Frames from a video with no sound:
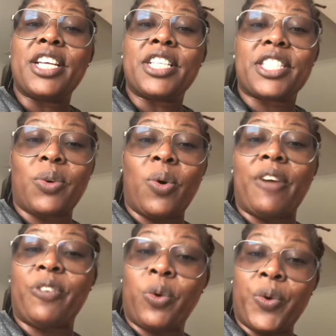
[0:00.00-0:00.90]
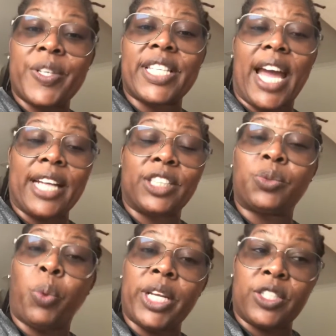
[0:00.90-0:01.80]
So, of course, I
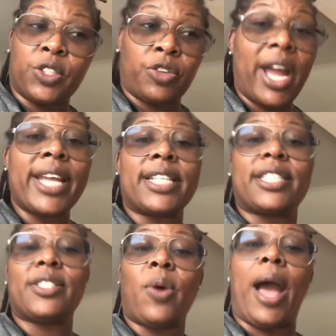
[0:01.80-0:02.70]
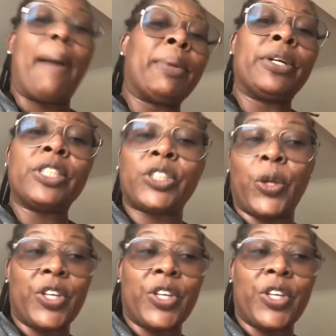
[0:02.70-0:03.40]
wanted to try it. So, I'm going to show you